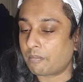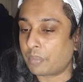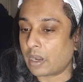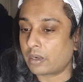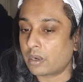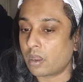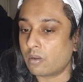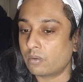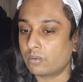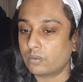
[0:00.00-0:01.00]
But I
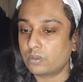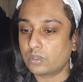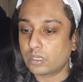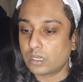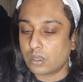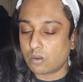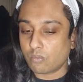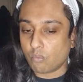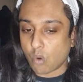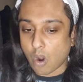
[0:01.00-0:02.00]
know
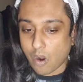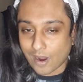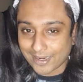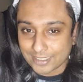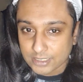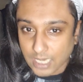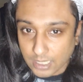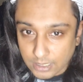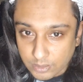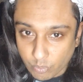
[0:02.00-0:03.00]
what I
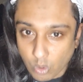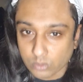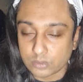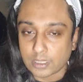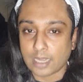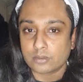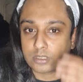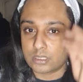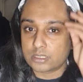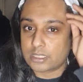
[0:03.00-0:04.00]
exactly want down
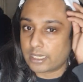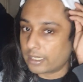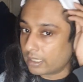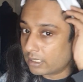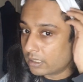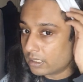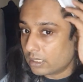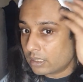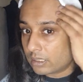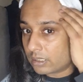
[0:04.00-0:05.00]
to the T,
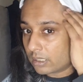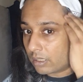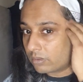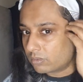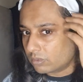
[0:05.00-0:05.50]
you know.